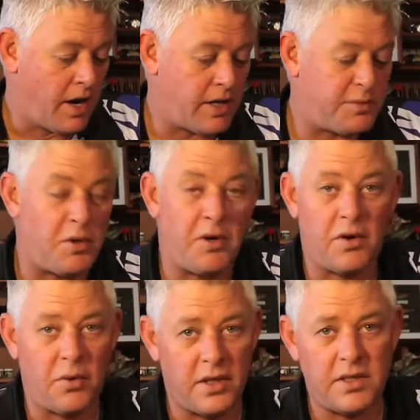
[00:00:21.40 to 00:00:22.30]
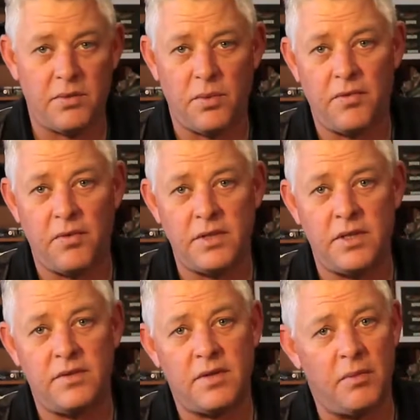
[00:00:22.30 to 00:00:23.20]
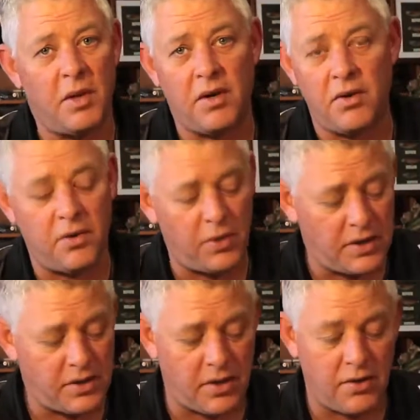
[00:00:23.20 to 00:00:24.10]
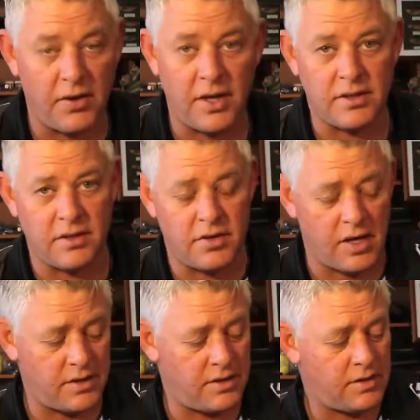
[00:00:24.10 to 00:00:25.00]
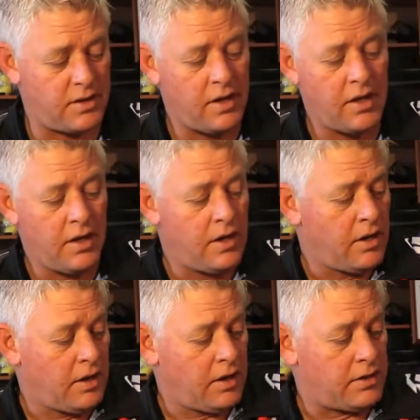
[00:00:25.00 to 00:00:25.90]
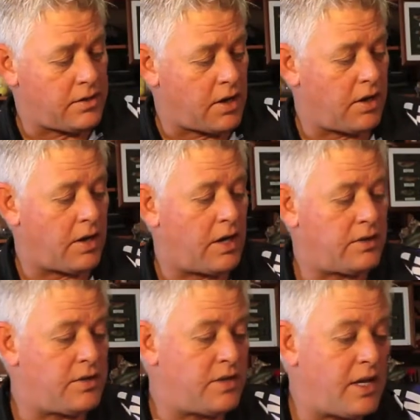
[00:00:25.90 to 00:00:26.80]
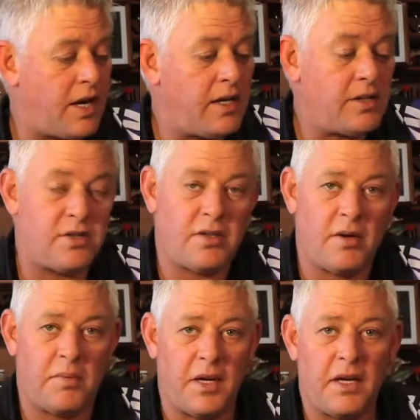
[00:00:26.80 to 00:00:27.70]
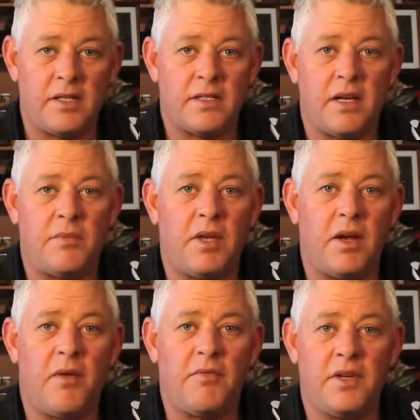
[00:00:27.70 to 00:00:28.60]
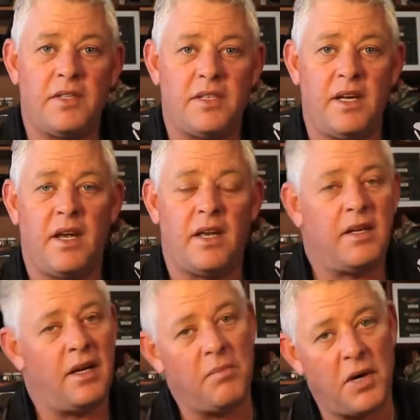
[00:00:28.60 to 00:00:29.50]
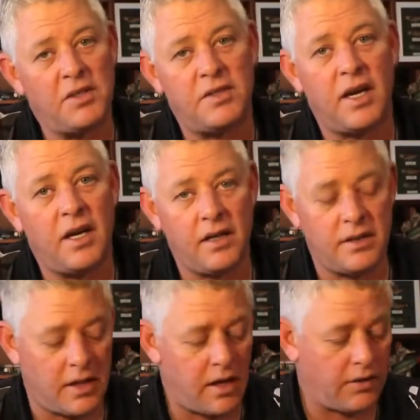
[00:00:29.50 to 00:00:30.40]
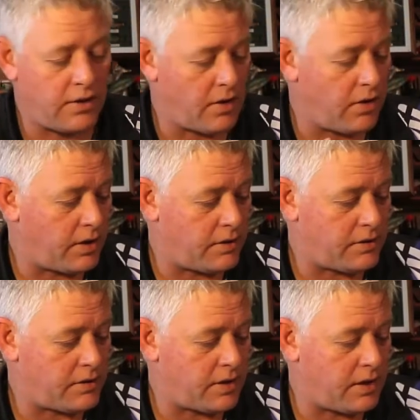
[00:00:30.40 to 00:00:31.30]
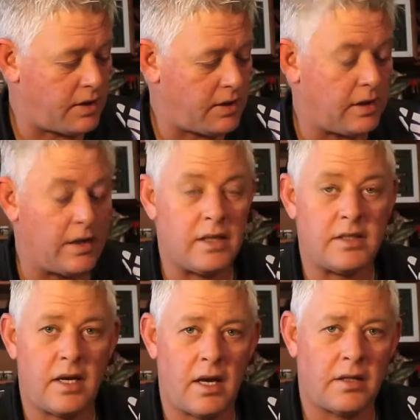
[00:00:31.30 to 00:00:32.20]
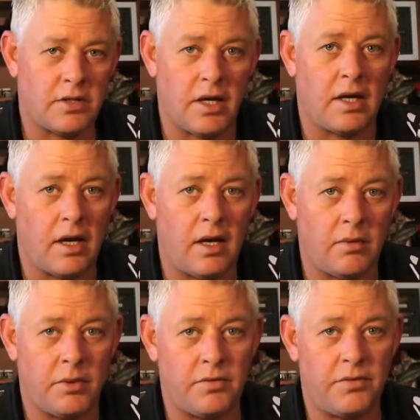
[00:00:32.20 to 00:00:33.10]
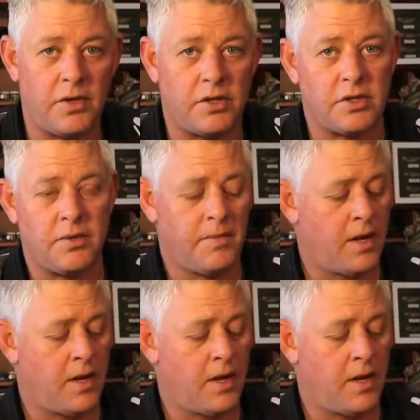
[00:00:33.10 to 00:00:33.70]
As per requested, we've received so many requests on rigs and traces. And today's topic is something obviously I think most anglers out there are interested in, and that's catching edible fish.